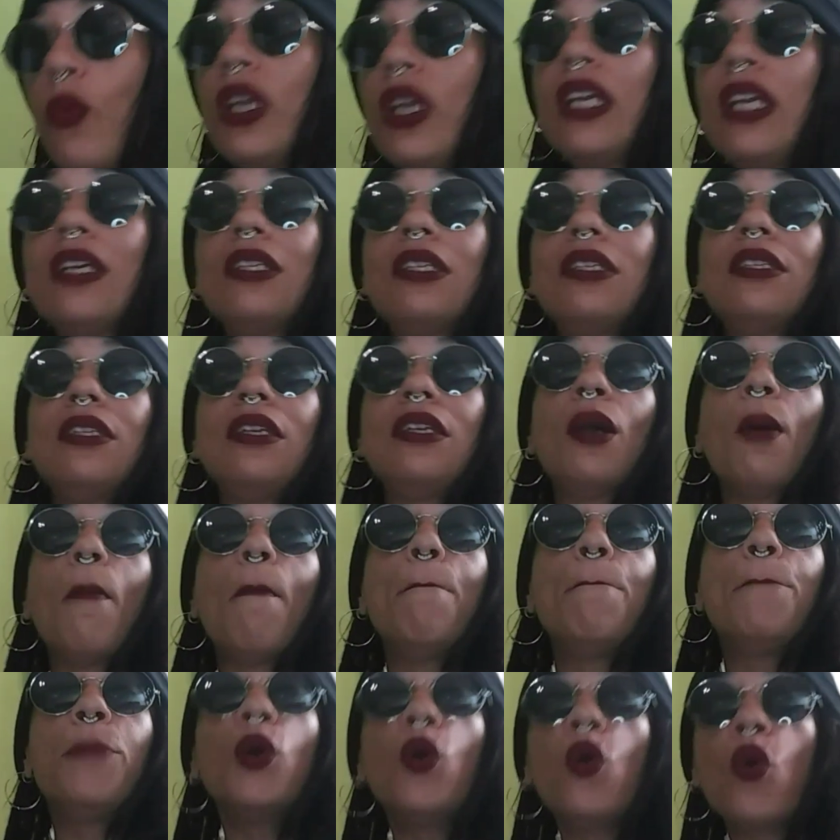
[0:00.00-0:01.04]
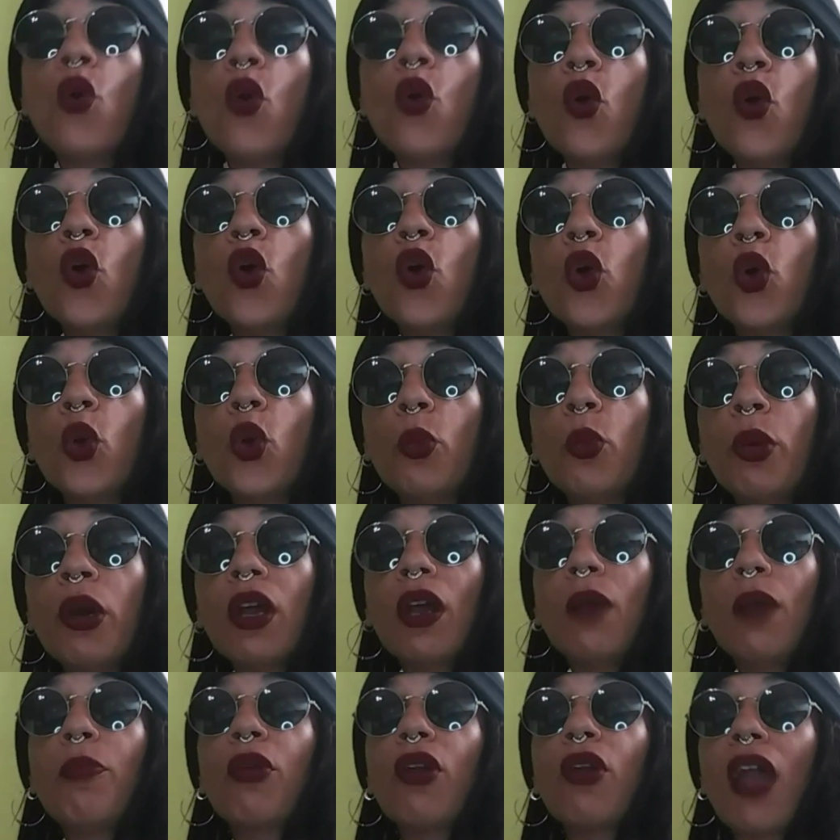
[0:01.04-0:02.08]
could see a boob,
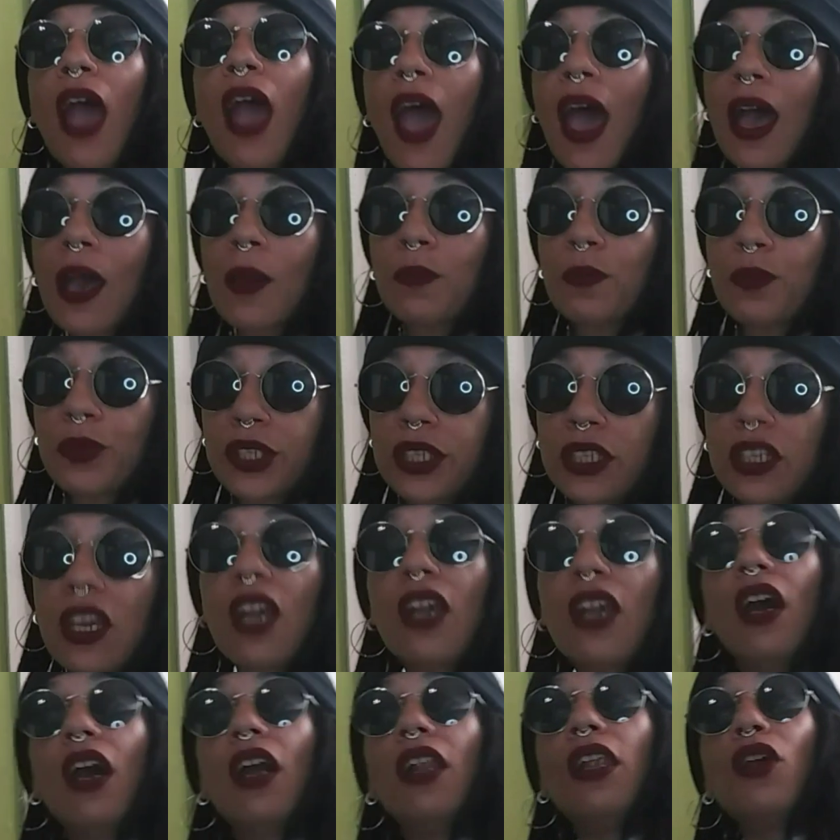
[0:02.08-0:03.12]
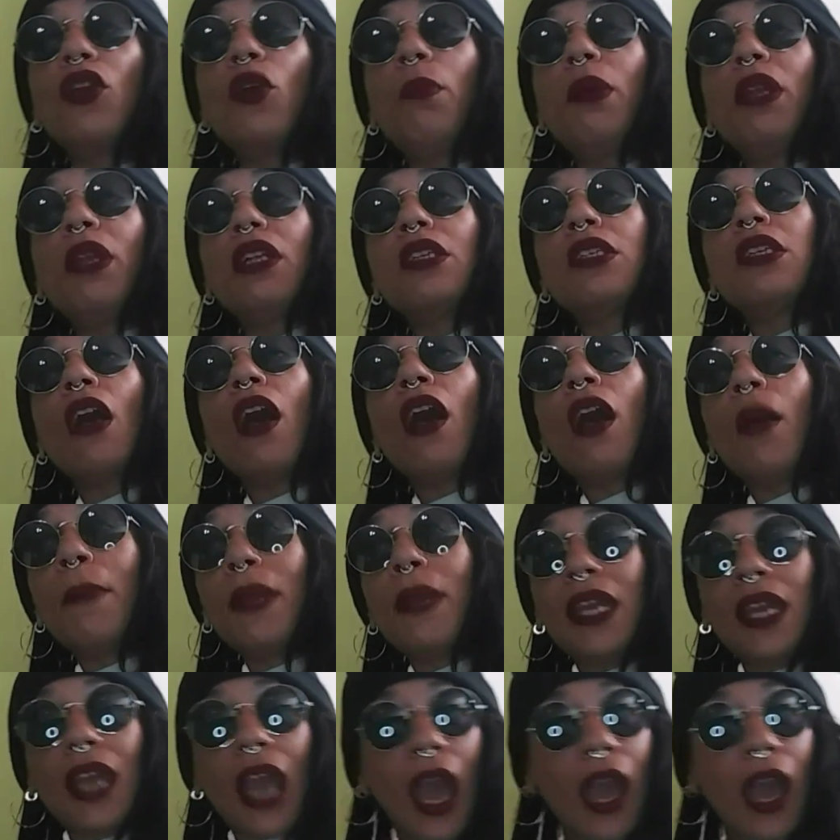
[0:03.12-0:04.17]
perhaps, a little bit of
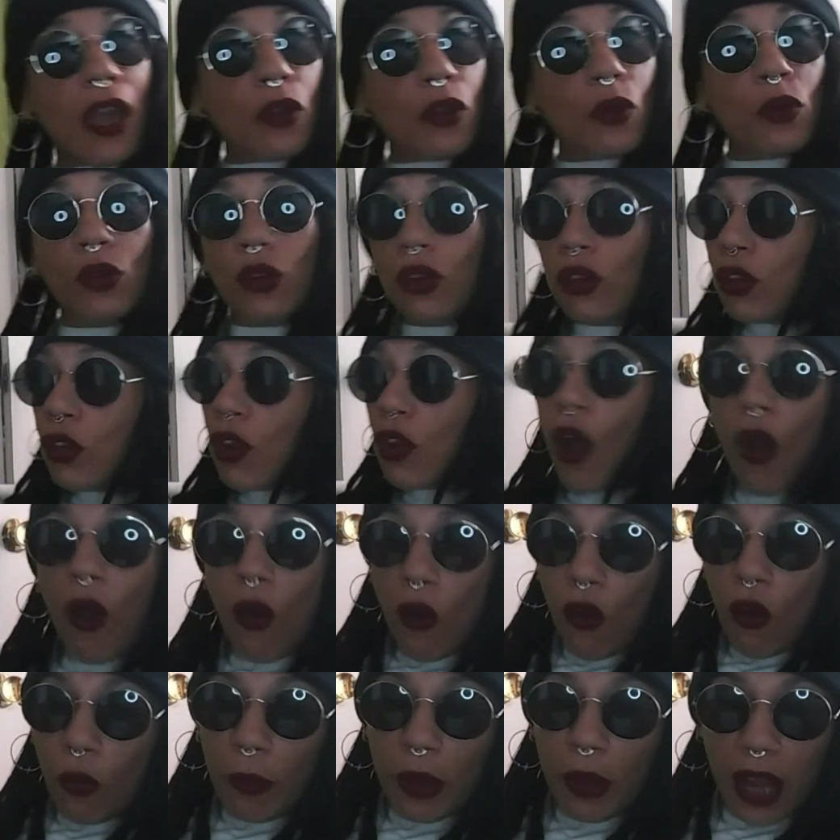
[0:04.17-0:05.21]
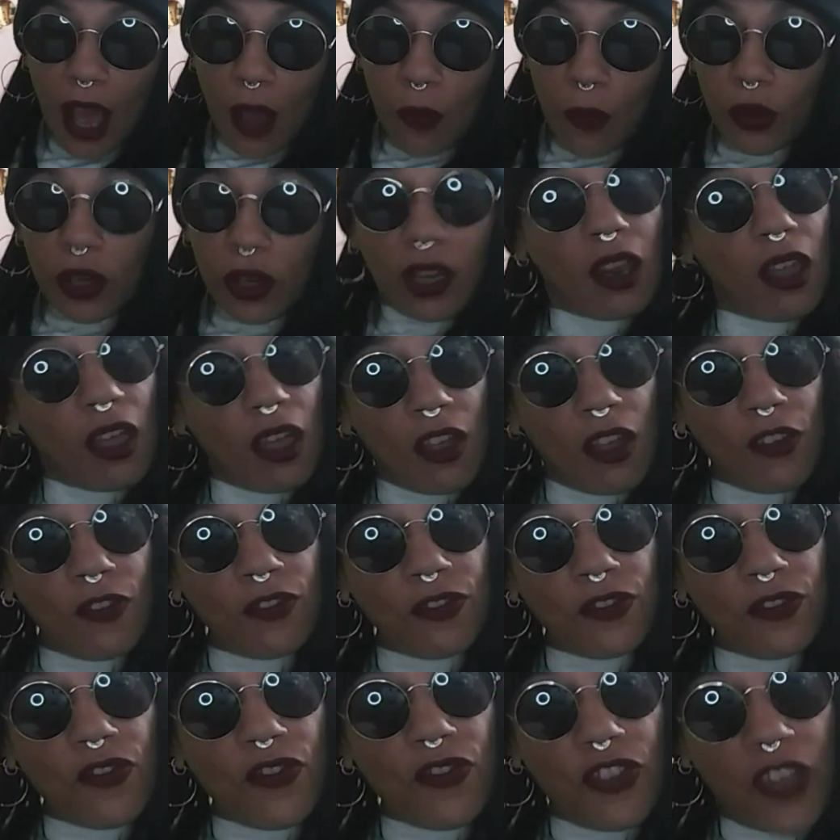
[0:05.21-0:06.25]
tummy. I don't know, but I would
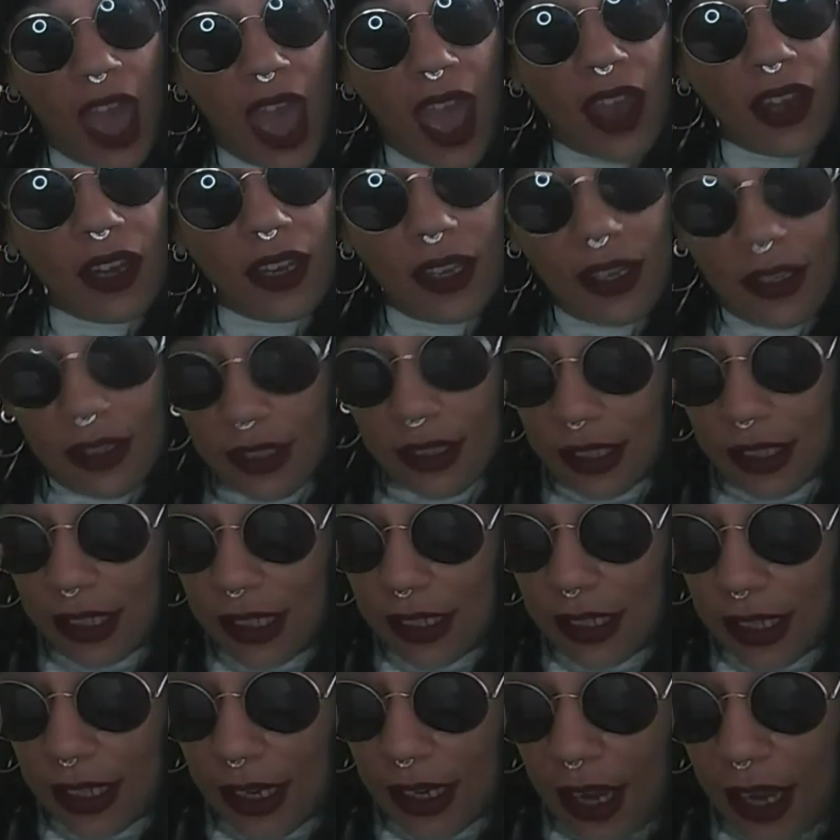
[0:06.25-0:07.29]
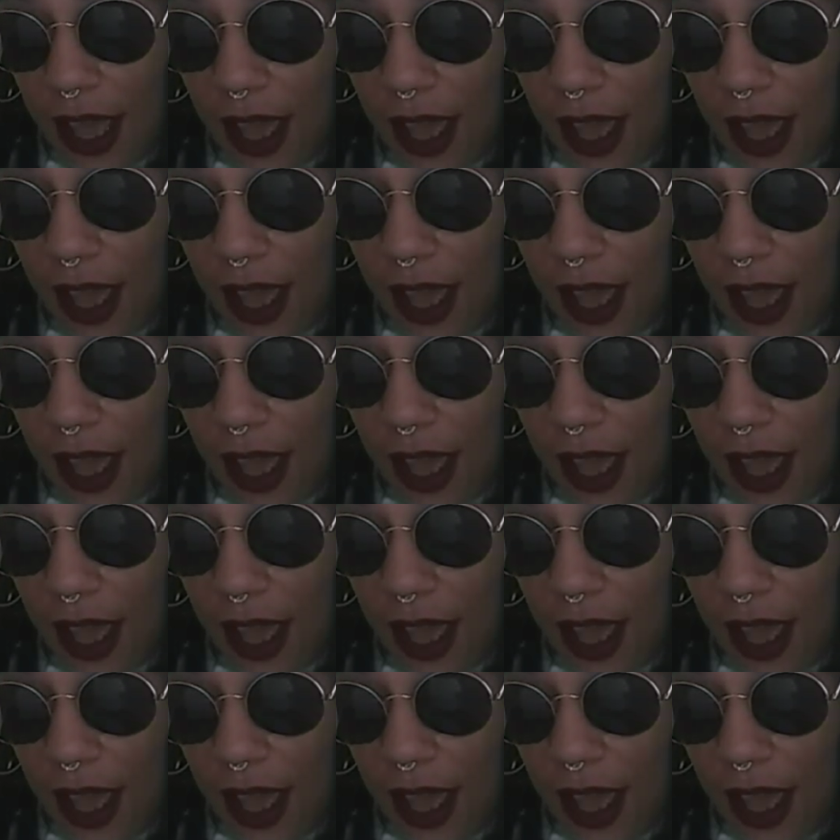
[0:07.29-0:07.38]
love that in season 9.